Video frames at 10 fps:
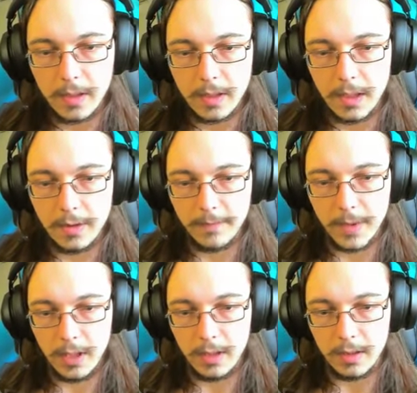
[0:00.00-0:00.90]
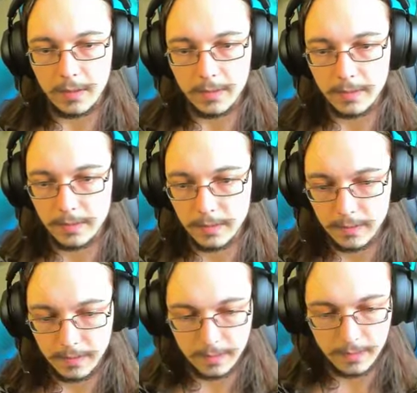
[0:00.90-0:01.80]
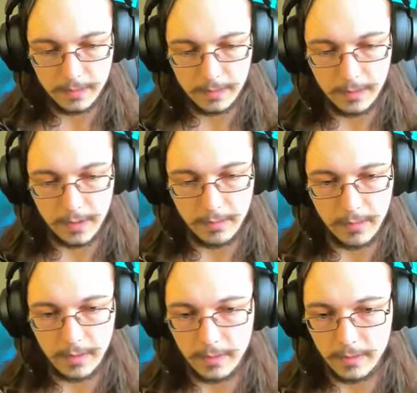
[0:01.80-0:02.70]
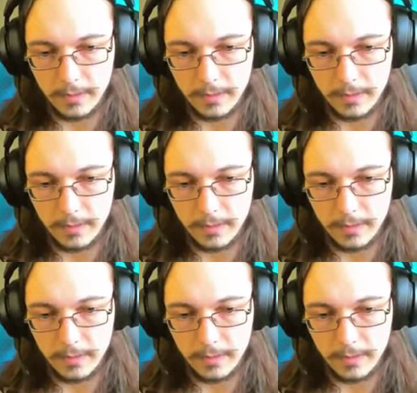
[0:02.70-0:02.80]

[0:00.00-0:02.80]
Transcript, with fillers: Give me... There we go.